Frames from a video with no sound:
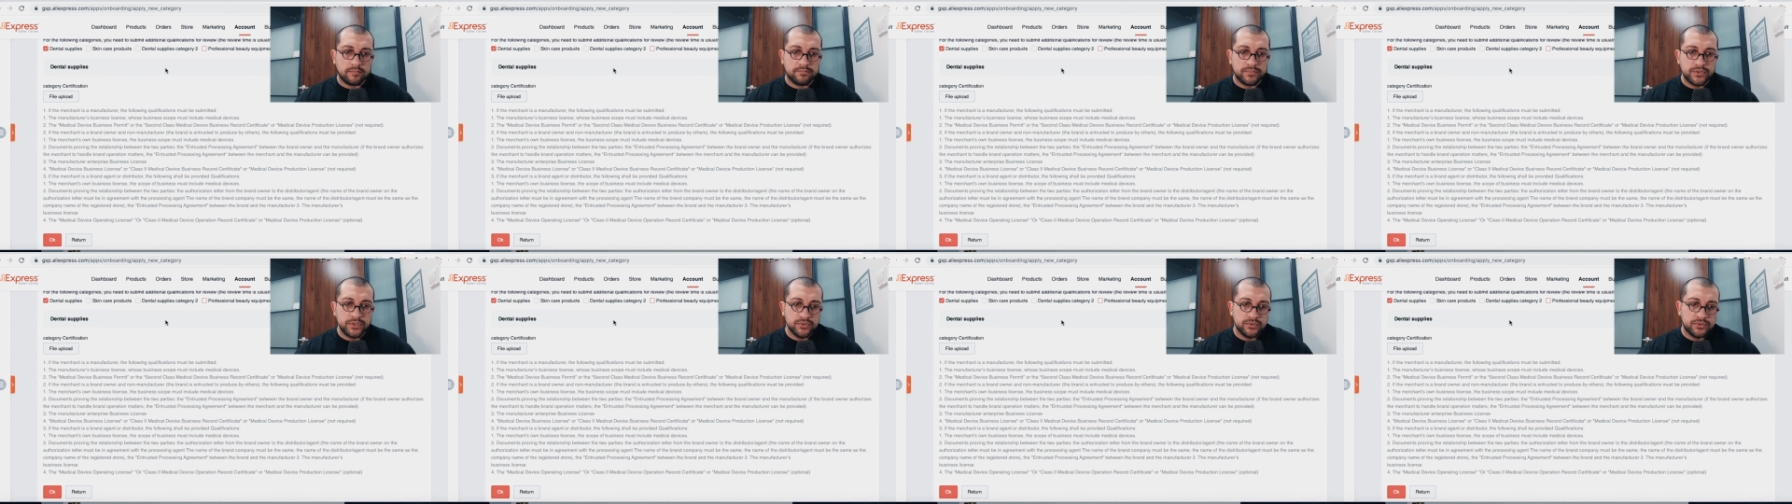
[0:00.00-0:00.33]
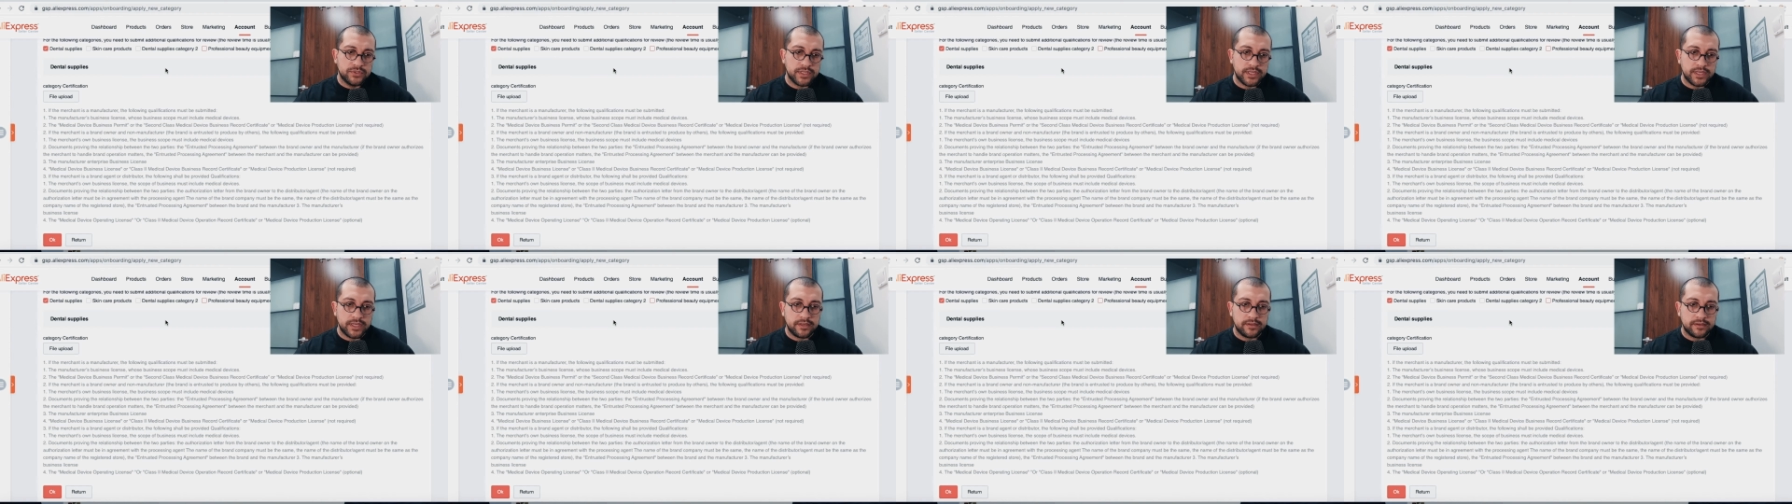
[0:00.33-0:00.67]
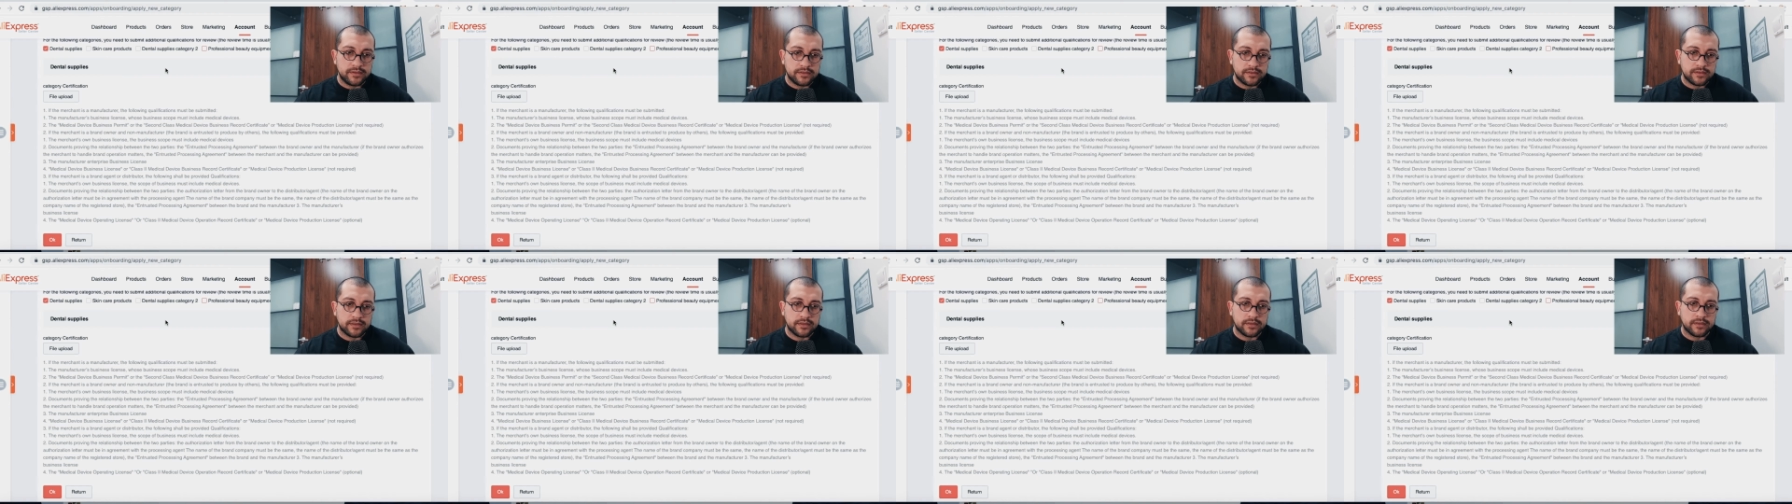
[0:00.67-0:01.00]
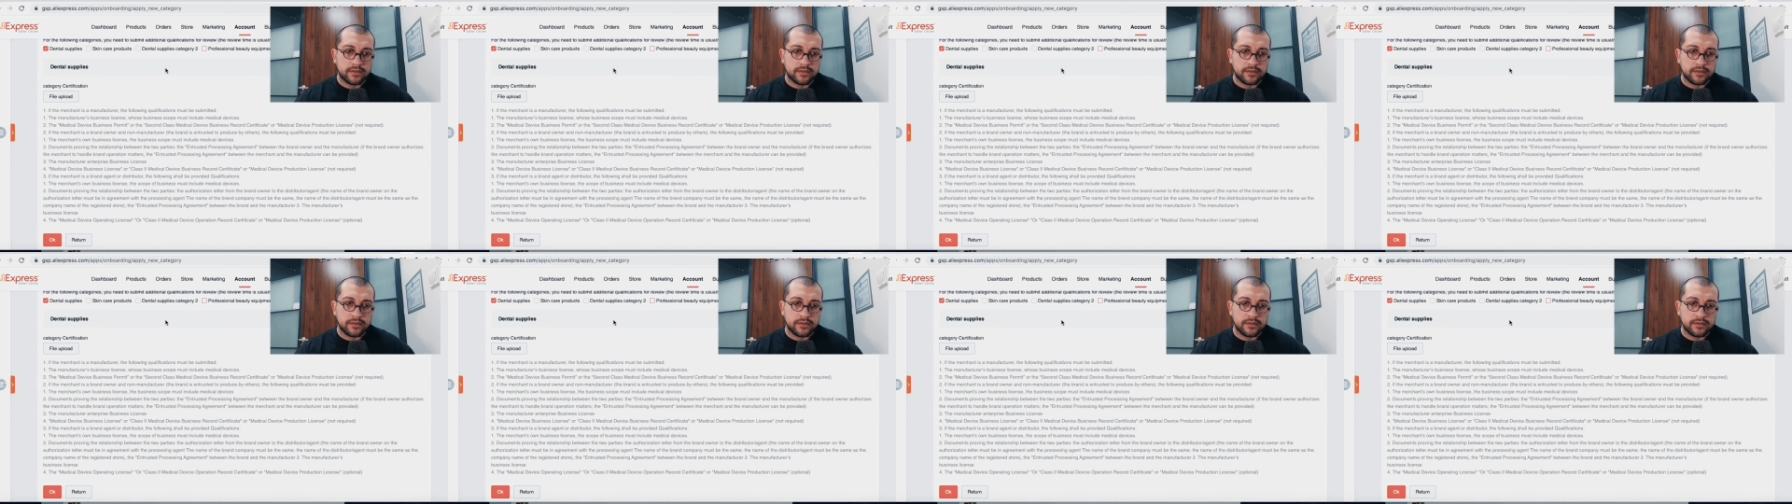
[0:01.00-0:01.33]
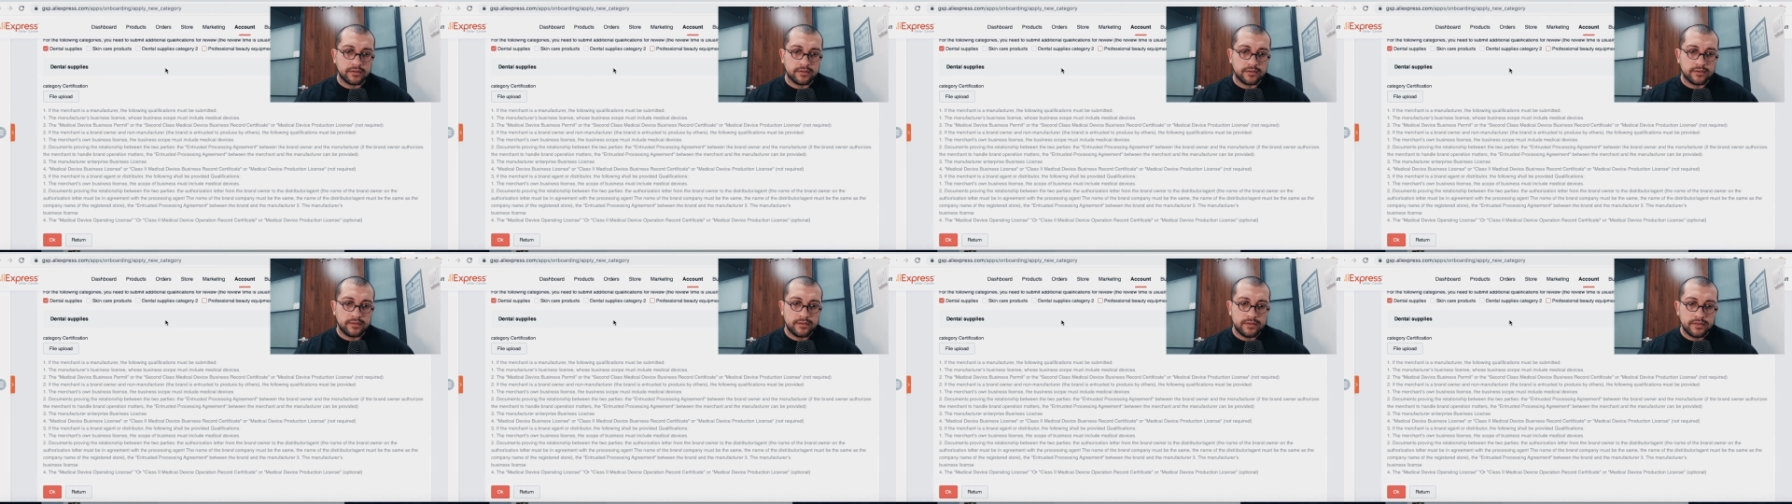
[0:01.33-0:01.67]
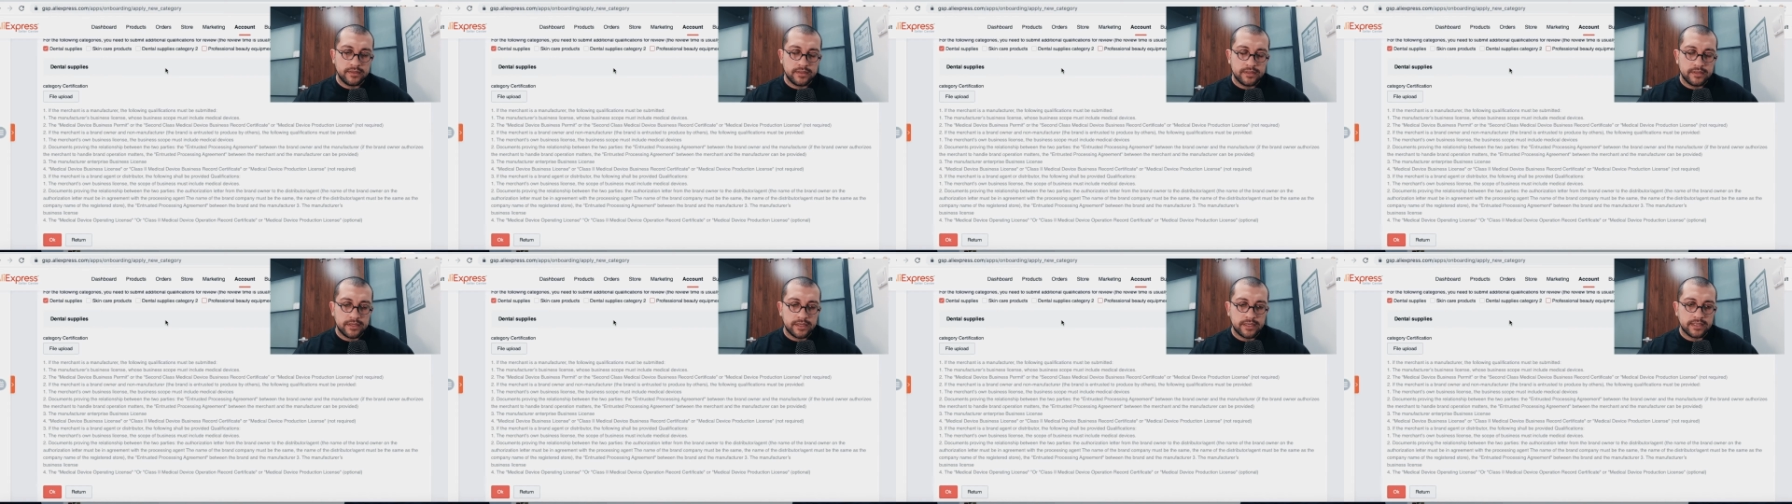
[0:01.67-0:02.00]
beauty and
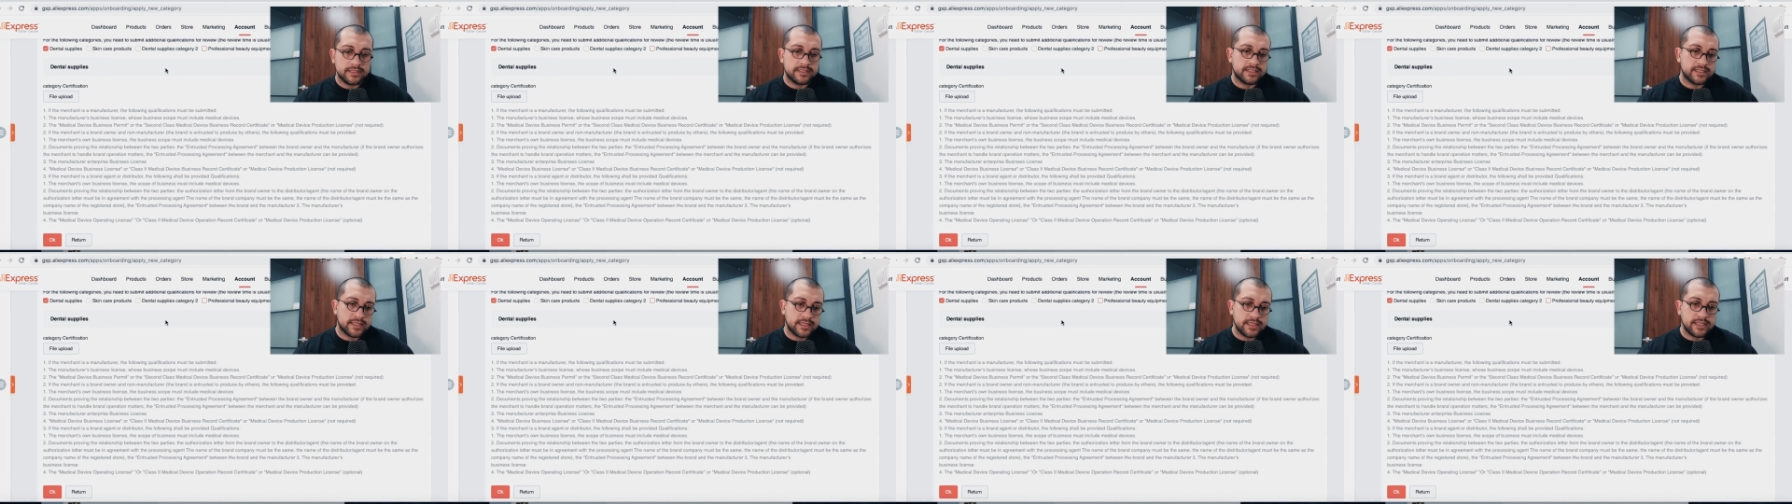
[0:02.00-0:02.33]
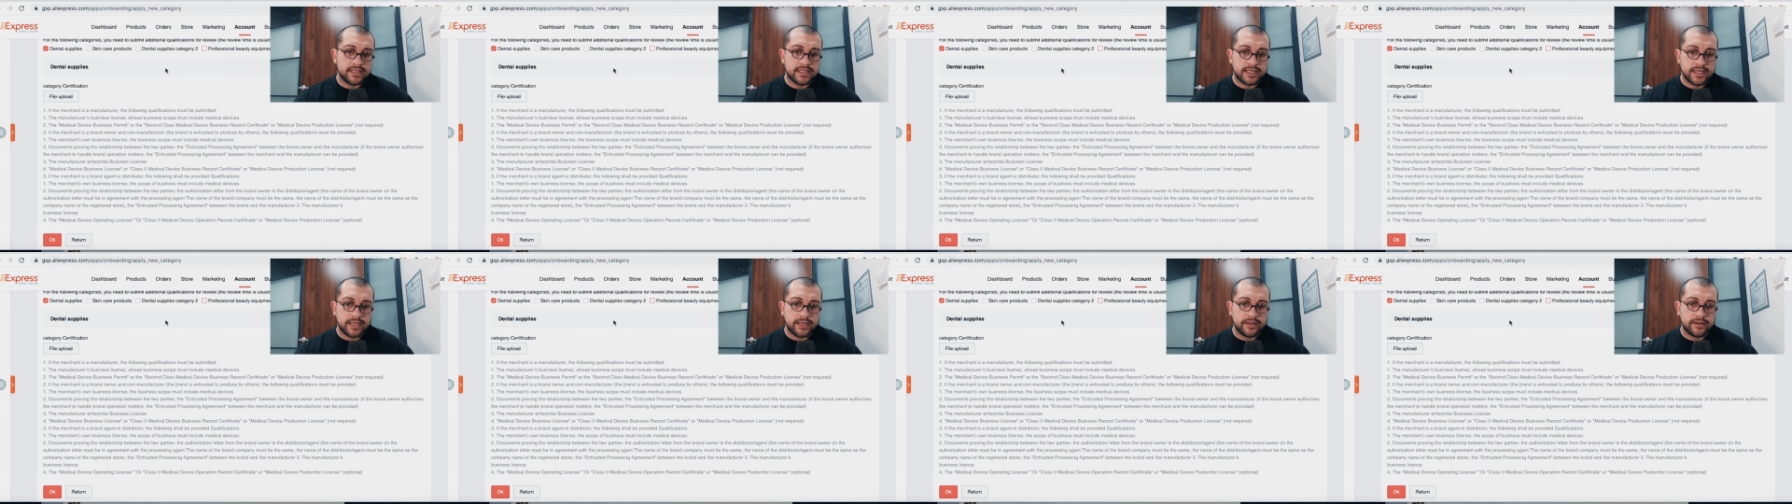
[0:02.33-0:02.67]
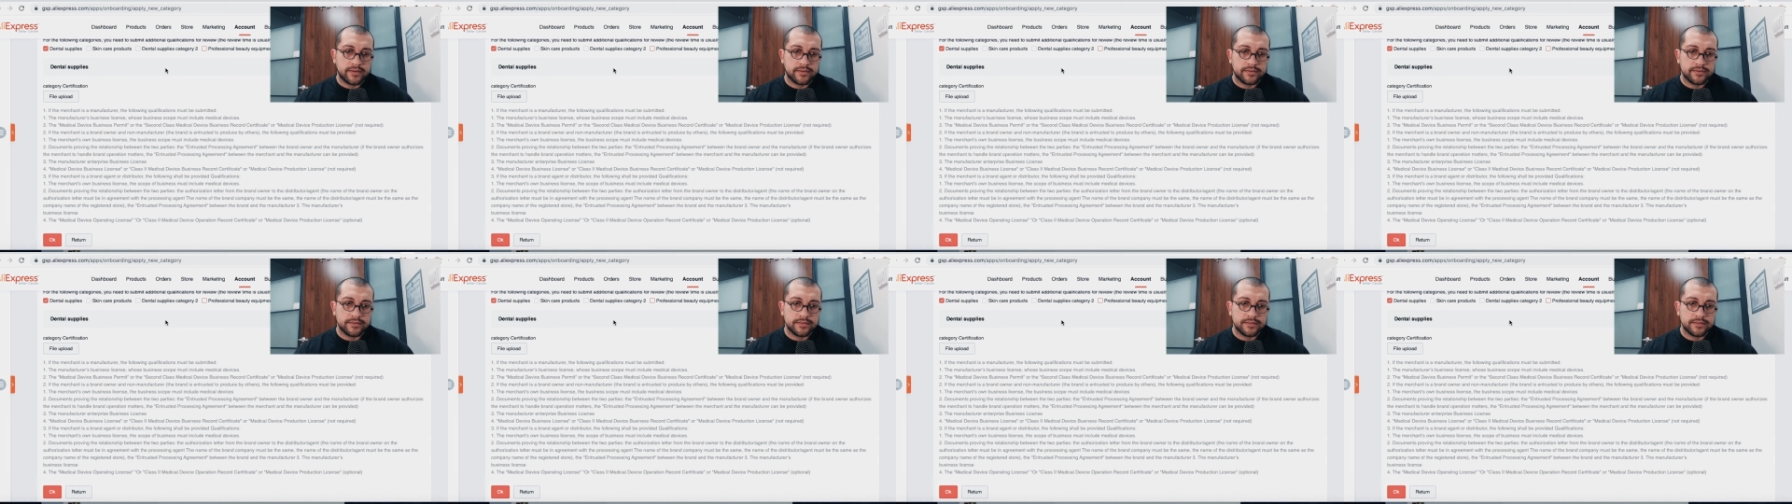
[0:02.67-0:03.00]
skincare.